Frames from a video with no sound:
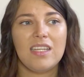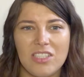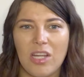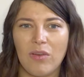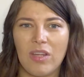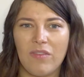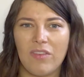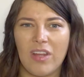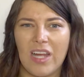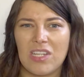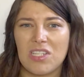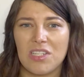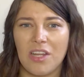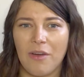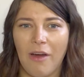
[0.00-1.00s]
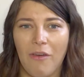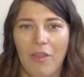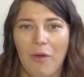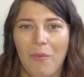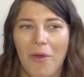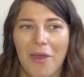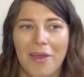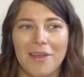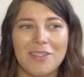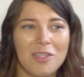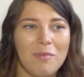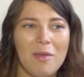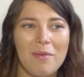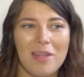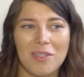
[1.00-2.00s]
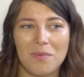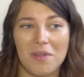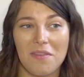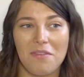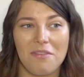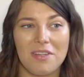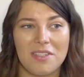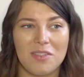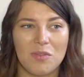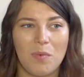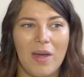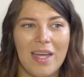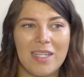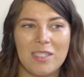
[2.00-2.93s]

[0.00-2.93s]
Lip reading: don't even actually know how that works, so maybe that's one of the reasons why.